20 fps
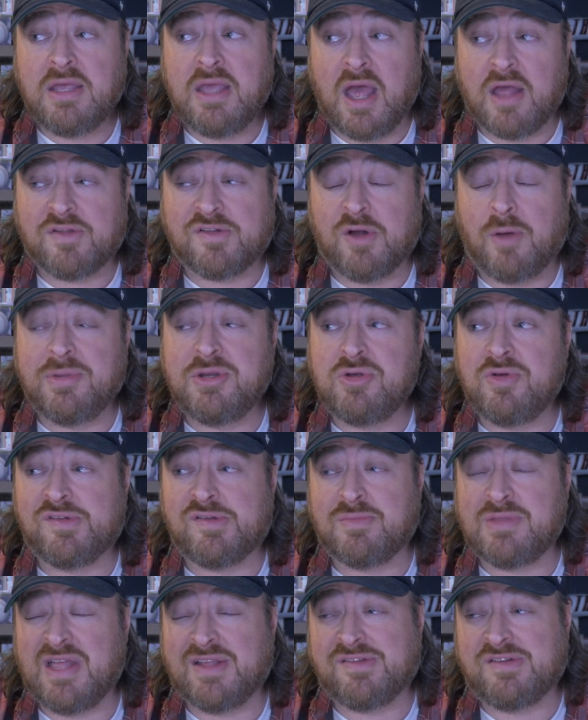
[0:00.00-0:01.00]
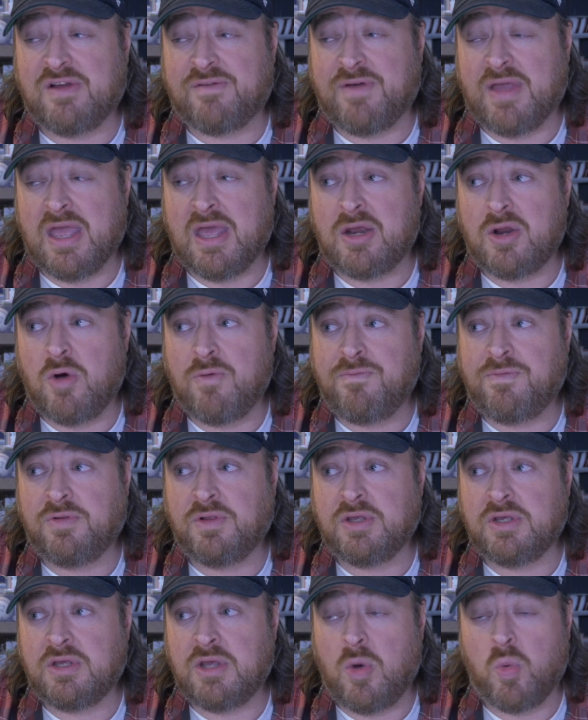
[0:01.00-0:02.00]
yeah, so I'll be doing some of that stuff and
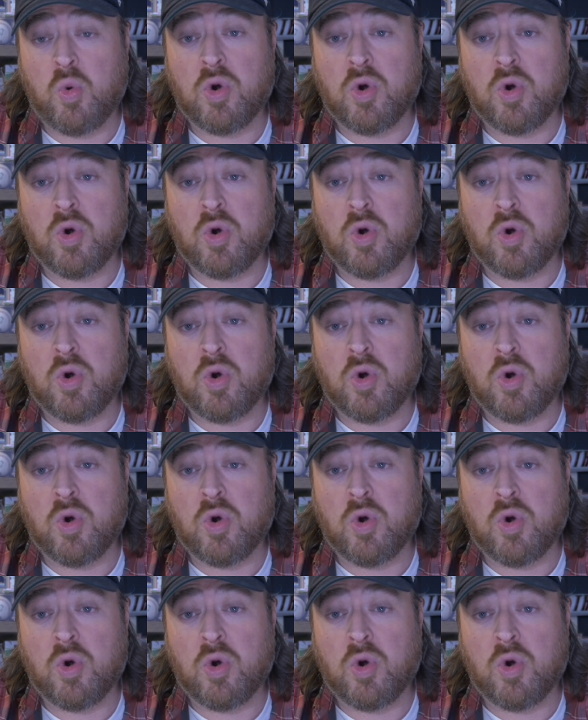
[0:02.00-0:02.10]
hopefully uh,